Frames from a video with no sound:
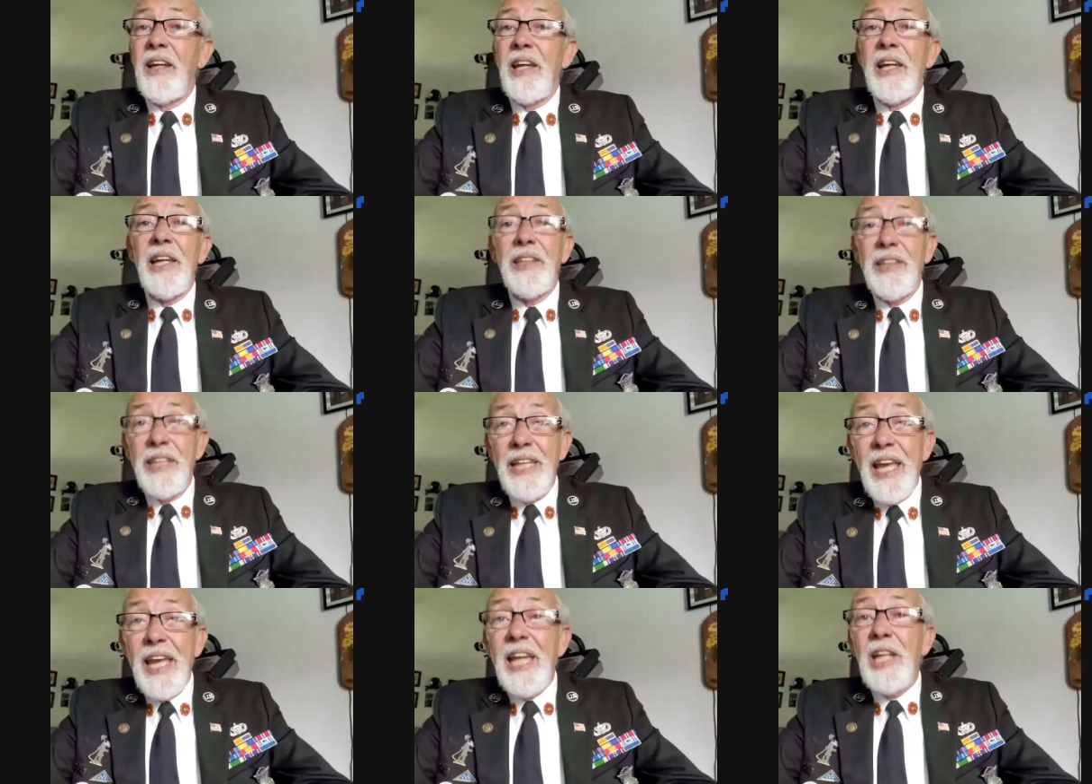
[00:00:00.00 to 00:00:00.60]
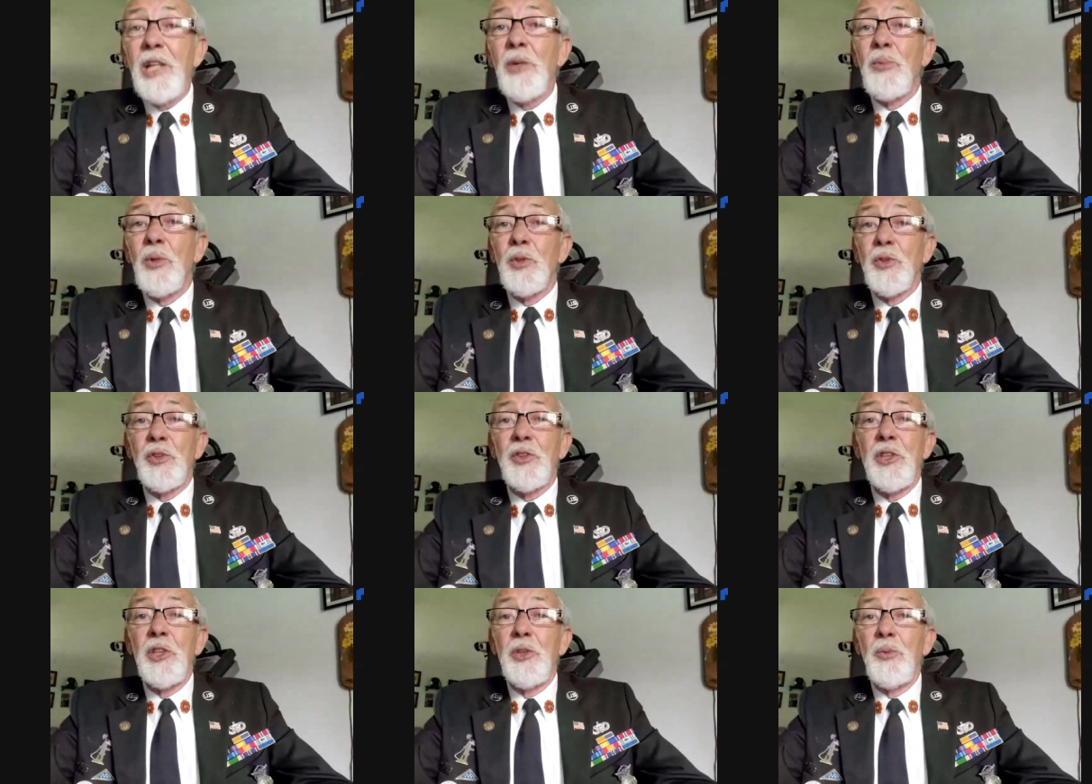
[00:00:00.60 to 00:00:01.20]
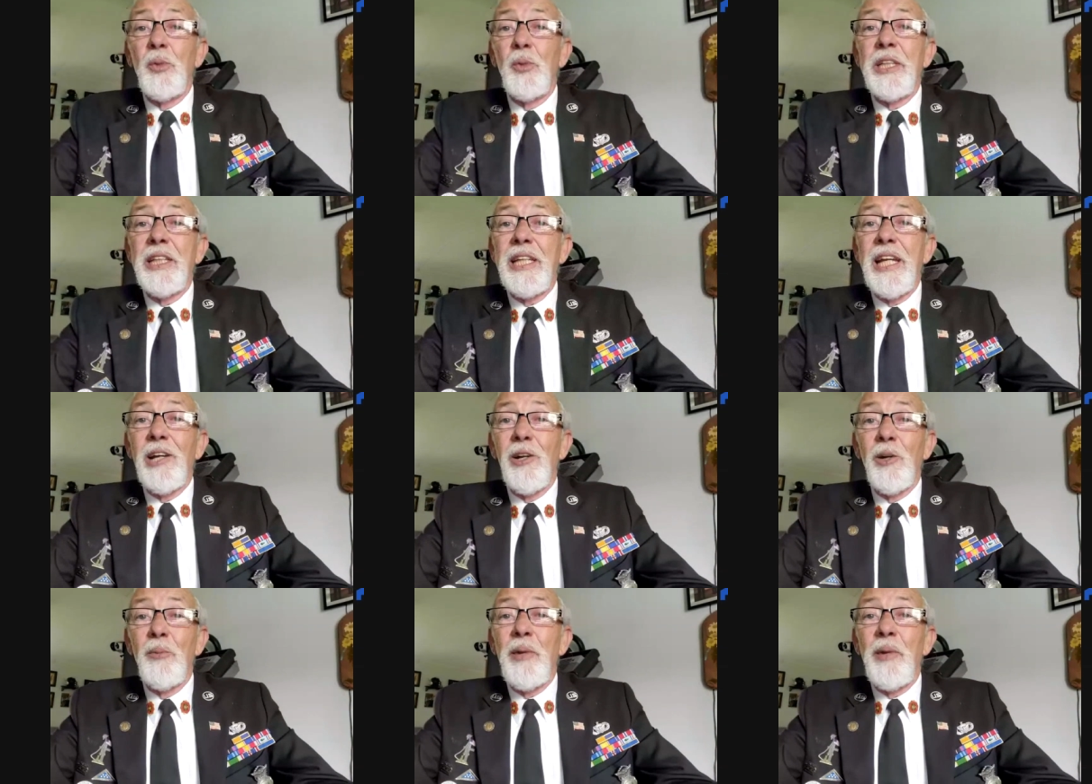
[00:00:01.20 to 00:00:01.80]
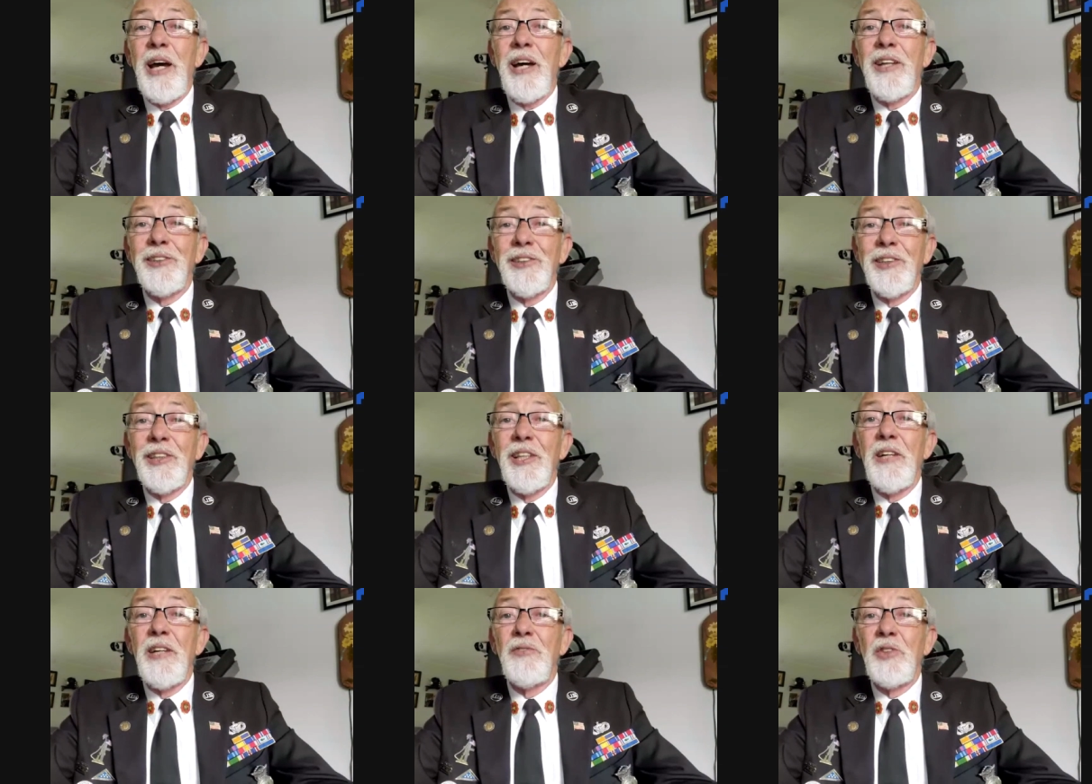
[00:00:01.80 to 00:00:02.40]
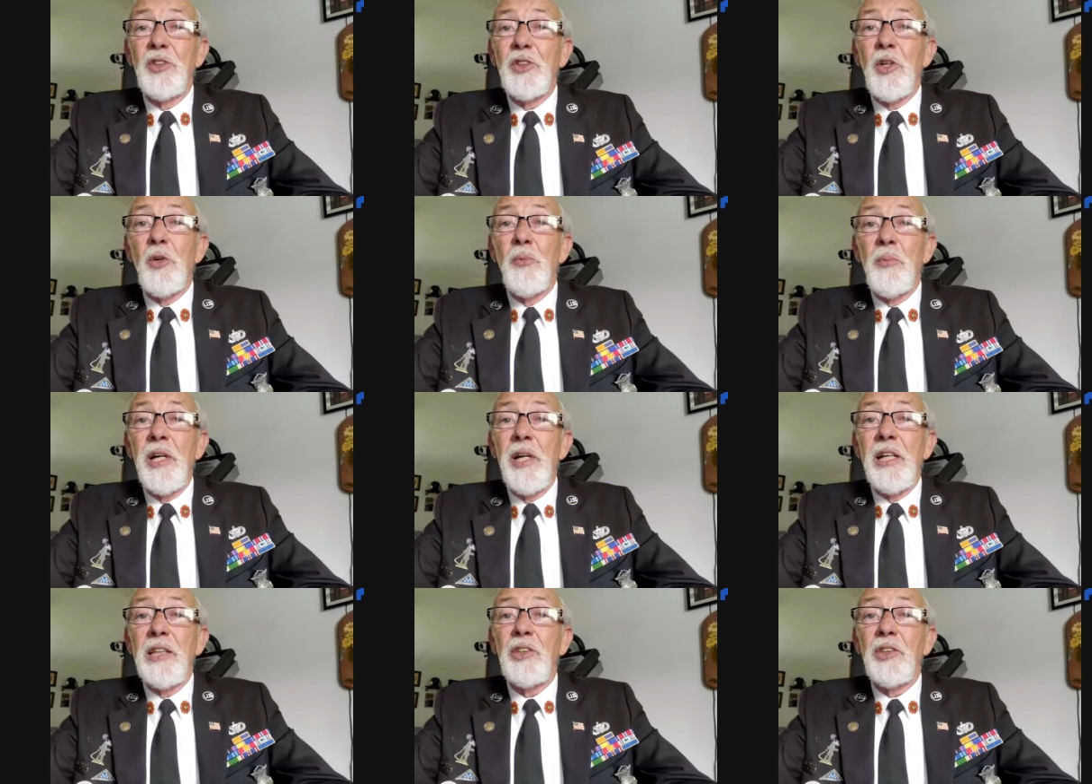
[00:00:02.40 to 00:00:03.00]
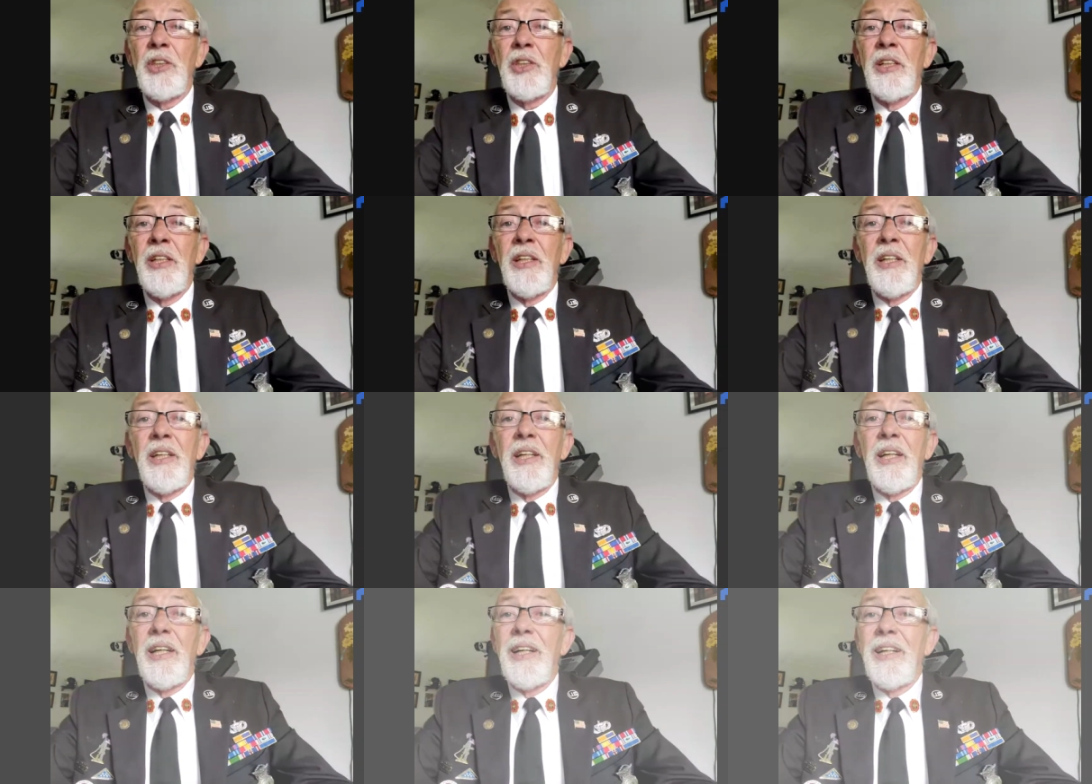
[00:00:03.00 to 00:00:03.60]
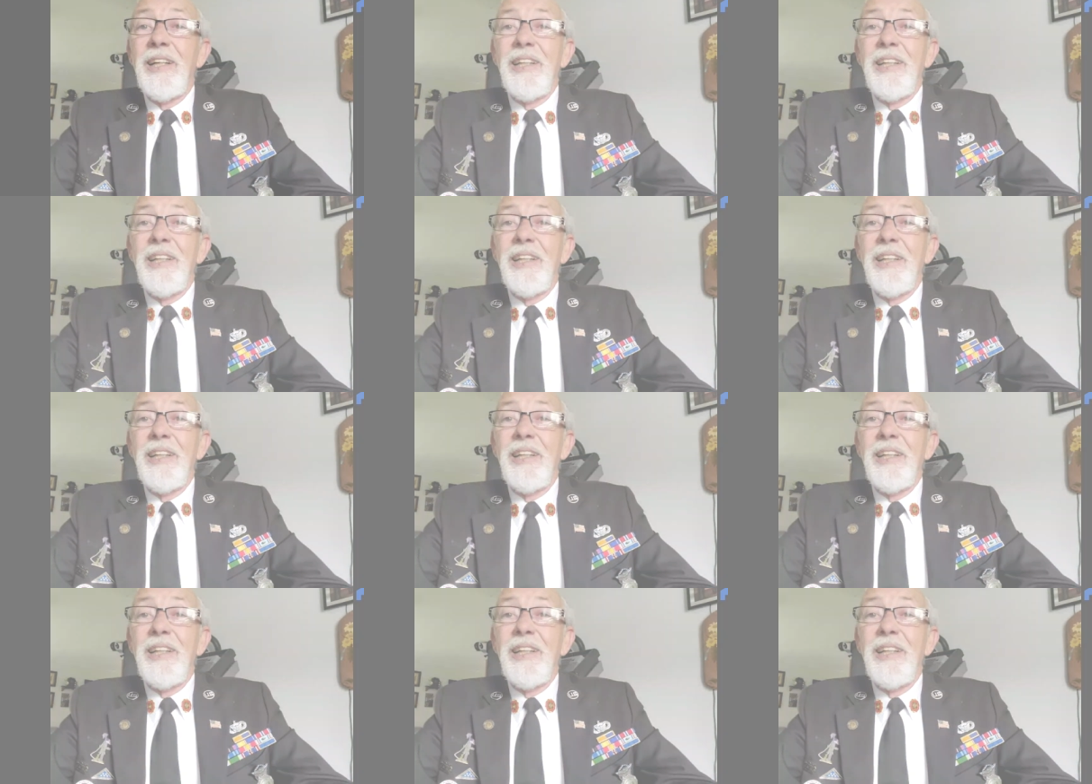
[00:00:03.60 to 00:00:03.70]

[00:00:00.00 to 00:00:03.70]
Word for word: and the animals that we care about and love so much.